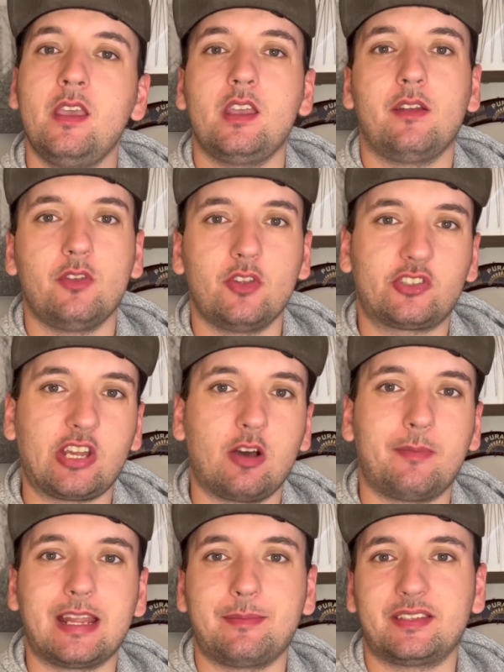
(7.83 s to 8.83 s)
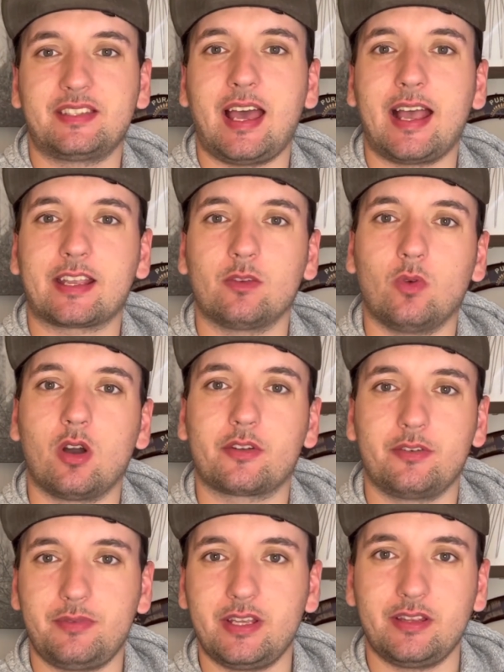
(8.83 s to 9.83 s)
If you're new to the channel, my name is Zach, and
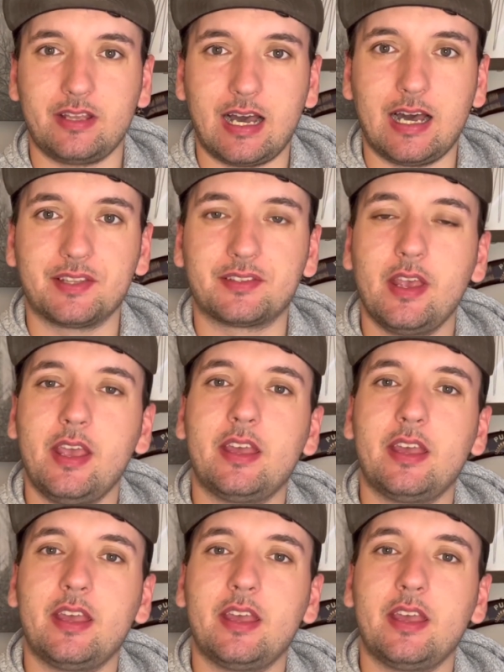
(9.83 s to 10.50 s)
welcome to Beating the Odds.